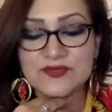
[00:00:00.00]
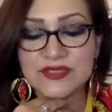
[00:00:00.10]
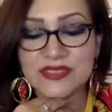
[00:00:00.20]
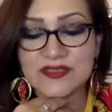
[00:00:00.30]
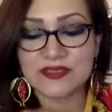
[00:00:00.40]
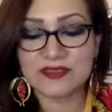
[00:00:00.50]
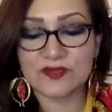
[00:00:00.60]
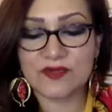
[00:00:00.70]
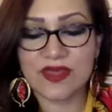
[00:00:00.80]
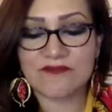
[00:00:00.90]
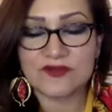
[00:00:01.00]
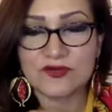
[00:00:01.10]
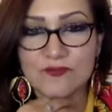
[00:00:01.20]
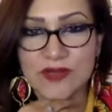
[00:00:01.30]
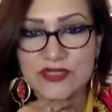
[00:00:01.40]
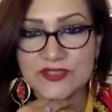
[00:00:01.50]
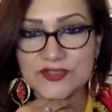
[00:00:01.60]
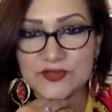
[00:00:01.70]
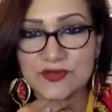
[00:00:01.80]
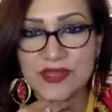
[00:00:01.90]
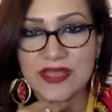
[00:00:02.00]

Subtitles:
do Manto